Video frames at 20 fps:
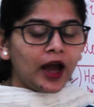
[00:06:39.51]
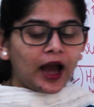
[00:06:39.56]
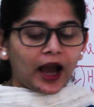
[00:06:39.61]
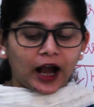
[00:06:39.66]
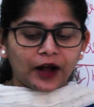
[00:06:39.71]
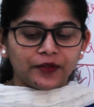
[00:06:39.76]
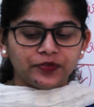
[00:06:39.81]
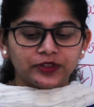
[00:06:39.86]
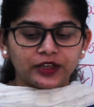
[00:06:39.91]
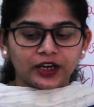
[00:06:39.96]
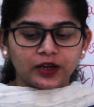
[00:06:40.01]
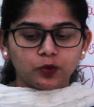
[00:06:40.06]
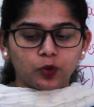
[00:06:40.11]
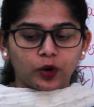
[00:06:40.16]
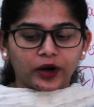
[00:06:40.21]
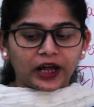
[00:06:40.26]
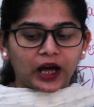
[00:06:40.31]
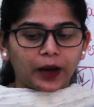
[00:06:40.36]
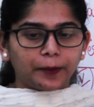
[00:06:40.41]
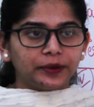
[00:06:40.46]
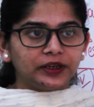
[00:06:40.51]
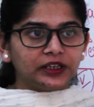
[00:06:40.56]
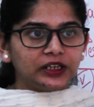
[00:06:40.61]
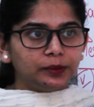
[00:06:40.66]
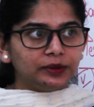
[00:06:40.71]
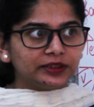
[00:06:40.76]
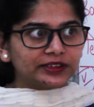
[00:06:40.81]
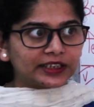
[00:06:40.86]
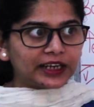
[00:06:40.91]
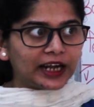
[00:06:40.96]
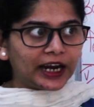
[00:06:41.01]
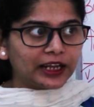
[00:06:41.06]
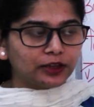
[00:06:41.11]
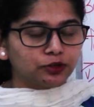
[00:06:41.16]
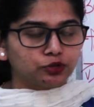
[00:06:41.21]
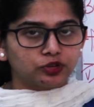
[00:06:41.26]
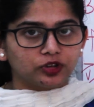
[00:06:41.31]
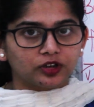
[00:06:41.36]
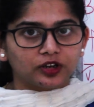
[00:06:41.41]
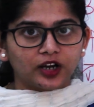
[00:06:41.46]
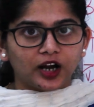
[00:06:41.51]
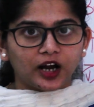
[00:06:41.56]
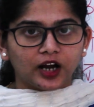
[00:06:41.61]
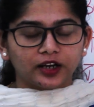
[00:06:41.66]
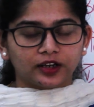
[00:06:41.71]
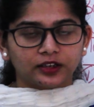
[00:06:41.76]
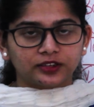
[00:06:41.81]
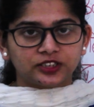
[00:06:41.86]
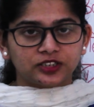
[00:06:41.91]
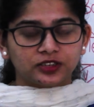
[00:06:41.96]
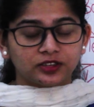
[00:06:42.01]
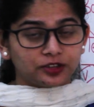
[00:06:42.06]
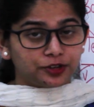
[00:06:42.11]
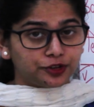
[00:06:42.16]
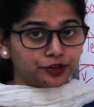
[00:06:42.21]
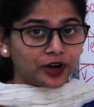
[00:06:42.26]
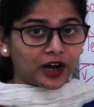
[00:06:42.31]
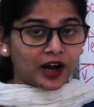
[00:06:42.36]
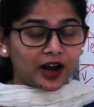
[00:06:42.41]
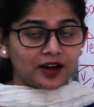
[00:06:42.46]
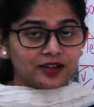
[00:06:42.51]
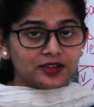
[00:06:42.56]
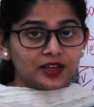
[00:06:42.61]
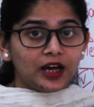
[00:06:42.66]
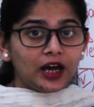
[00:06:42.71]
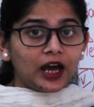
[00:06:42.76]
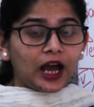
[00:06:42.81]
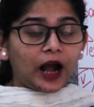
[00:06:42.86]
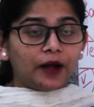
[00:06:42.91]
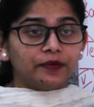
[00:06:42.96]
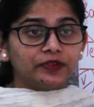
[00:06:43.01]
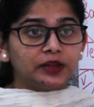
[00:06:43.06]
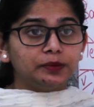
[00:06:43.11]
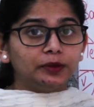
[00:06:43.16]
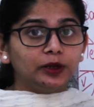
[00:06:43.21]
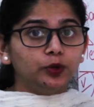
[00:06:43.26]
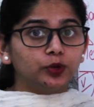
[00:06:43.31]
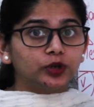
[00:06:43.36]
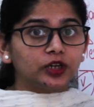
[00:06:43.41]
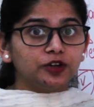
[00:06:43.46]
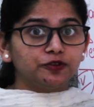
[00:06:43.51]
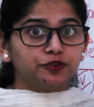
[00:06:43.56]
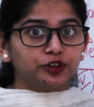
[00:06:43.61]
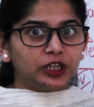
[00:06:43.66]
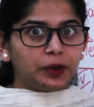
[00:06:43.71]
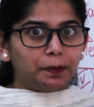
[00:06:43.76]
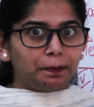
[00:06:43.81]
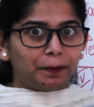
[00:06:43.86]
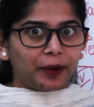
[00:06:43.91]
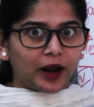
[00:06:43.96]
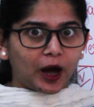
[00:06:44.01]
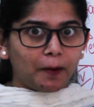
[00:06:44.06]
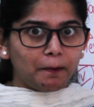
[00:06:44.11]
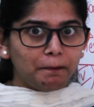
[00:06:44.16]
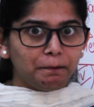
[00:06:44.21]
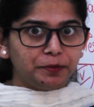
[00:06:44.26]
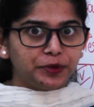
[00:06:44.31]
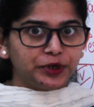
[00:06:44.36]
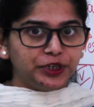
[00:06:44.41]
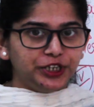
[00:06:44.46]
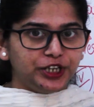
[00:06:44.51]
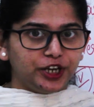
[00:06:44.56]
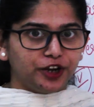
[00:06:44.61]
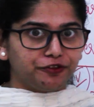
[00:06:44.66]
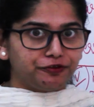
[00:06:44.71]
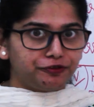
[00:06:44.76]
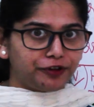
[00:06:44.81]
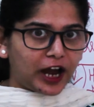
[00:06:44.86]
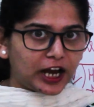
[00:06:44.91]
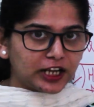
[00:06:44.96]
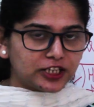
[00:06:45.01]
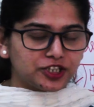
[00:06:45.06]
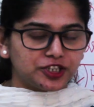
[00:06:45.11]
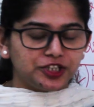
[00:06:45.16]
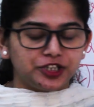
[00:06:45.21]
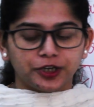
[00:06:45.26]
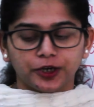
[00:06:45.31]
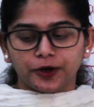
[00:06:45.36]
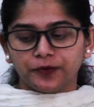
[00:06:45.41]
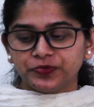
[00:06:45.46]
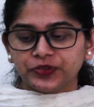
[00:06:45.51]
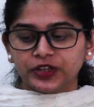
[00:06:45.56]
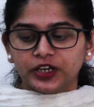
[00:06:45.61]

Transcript: and then what happened, he'll be sliding to the grass, and then be looking for the plump deer, fat deer.